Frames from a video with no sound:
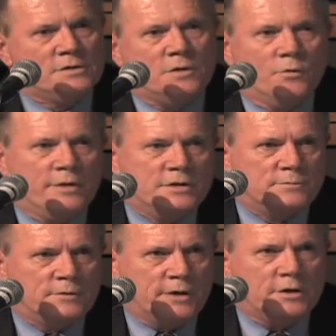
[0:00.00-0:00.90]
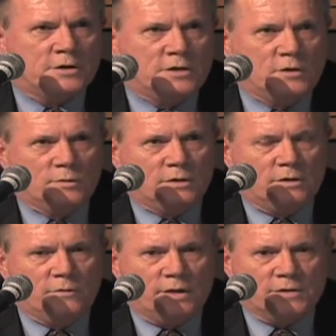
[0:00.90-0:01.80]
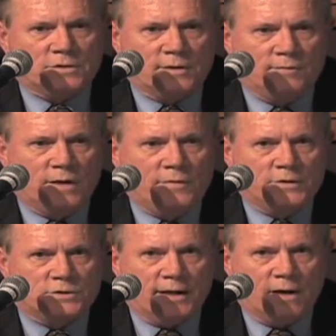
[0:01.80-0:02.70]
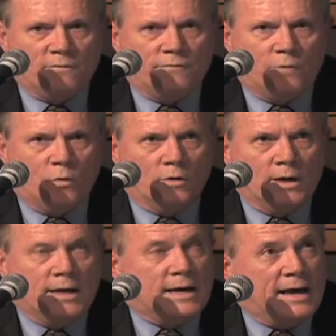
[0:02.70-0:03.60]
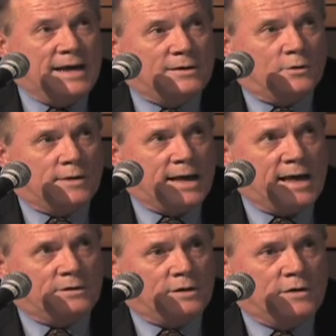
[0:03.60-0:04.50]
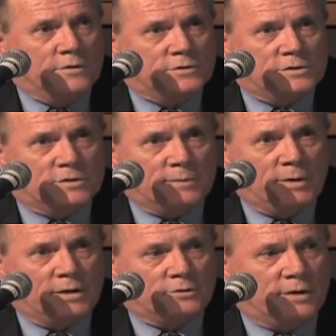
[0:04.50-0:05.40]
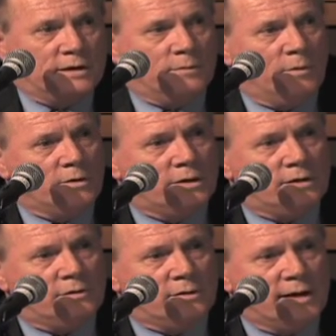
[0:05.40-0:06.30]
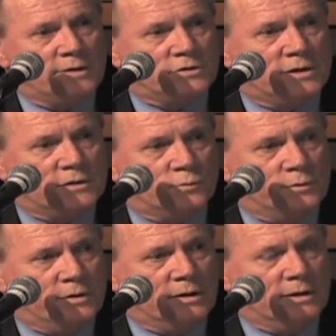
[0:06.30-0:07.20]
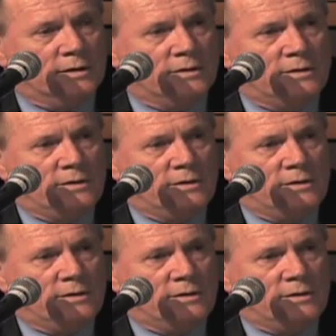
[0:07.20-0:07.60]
So they're continuing to do this, and they've done this now for 8 or 9 years as they penetrated the market in the United States with the